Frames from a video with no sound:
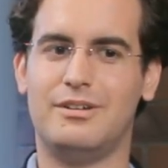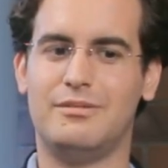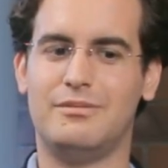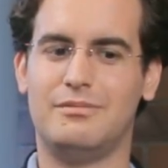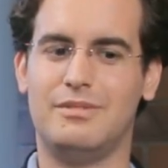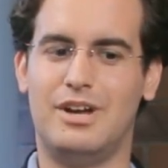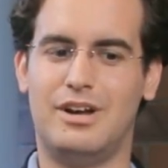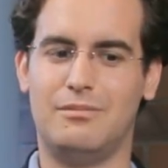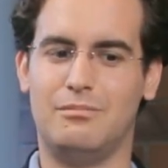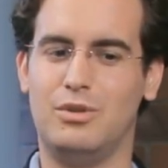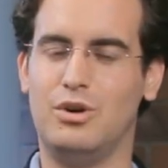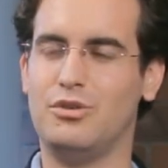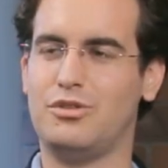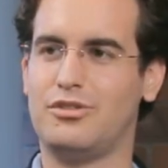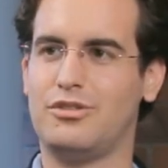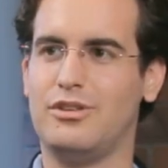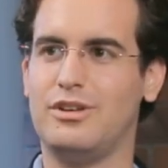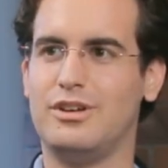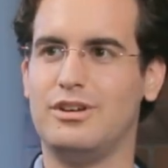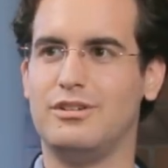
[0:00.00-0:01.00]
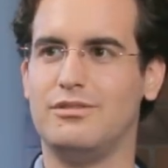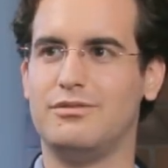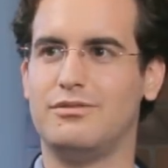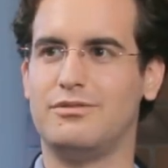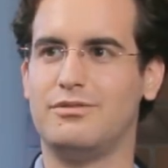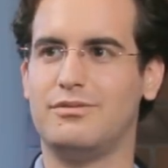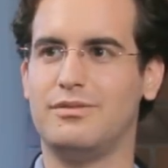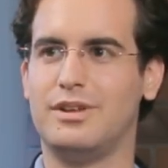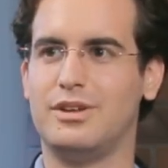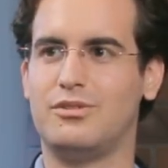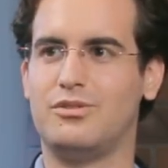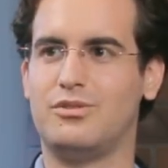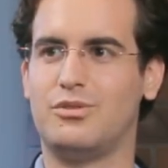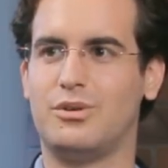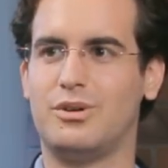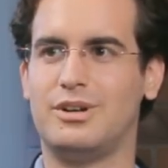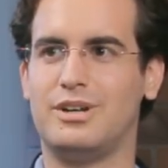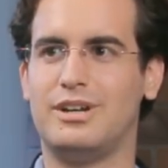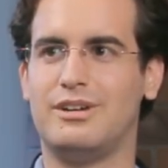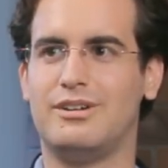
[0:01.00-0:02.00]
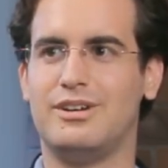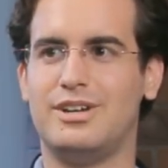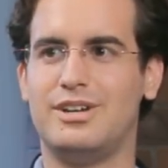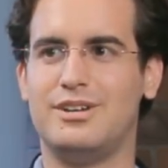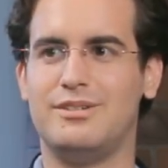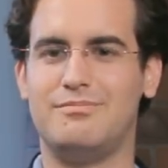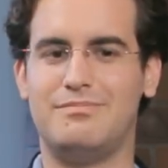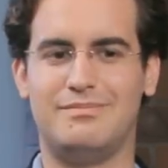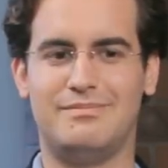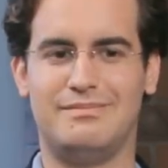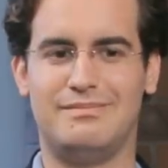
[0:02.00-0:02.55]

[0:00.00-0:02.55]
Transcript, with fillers: not mostly of extraordinary